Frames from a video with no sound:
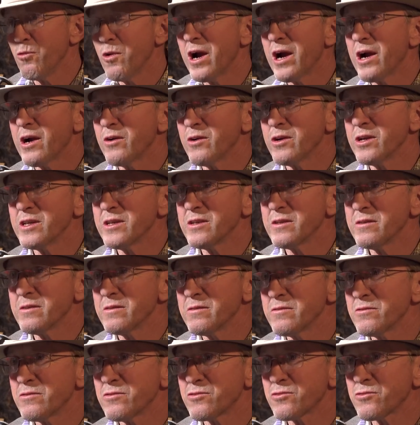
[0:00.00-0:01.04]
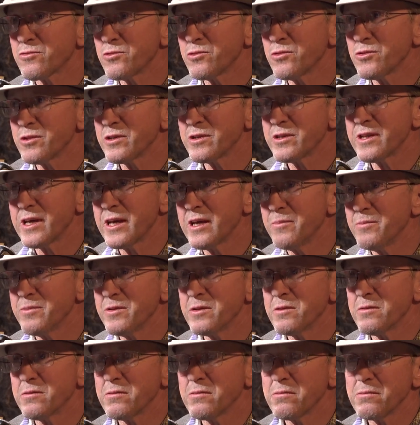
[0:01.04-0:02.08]
wire it, screw it, tape
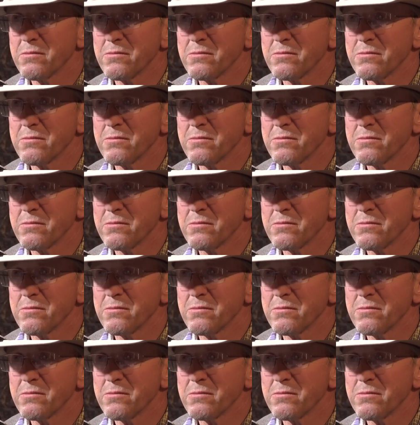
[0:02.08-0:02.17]
it.